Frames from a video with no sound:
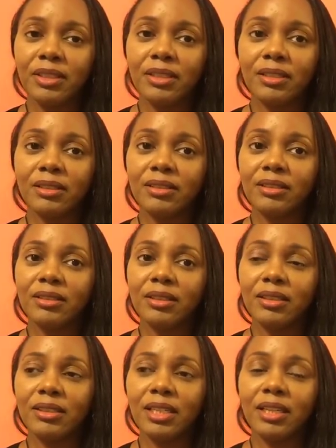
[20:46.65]
She said
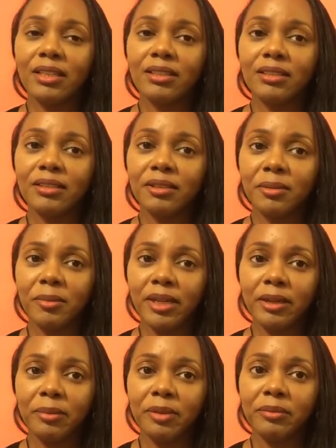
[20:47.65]
because they like to steal
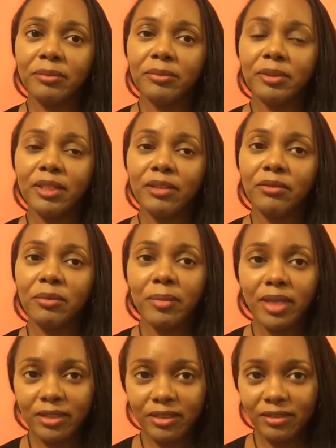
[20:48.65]
black people's
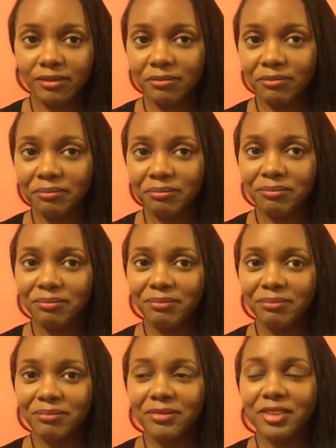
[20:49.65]
information.
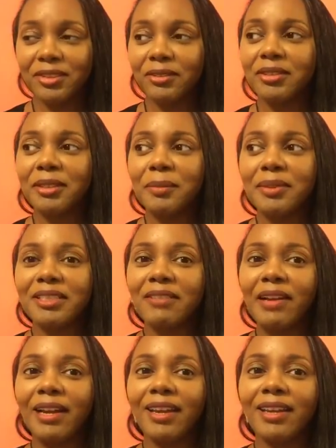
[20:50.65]
So some of the stuff
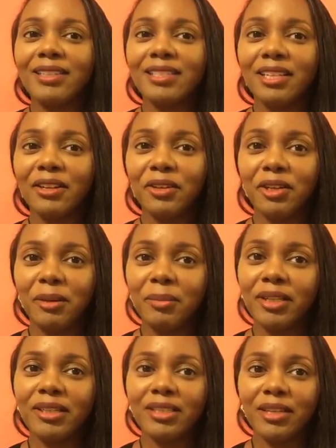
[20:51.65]
I can't tell y'all
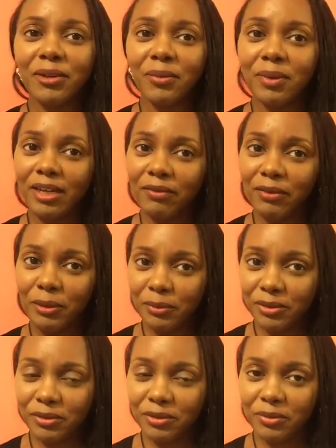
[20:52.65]
because I know white
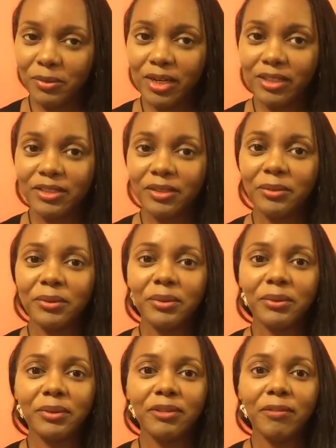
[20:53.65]
folks is watching, quote unquote.